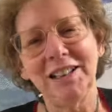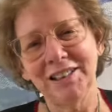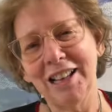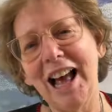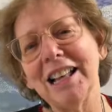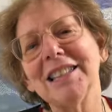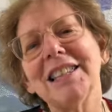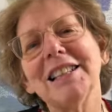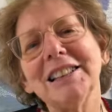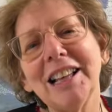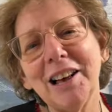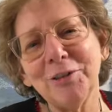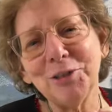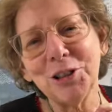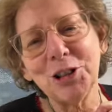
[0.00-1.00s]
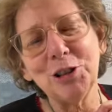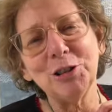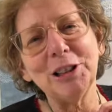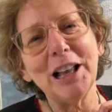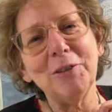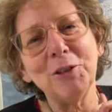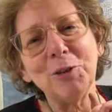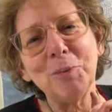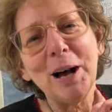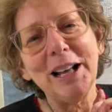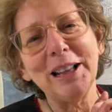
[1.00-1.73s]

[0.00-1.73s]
Lots of love to you, love of my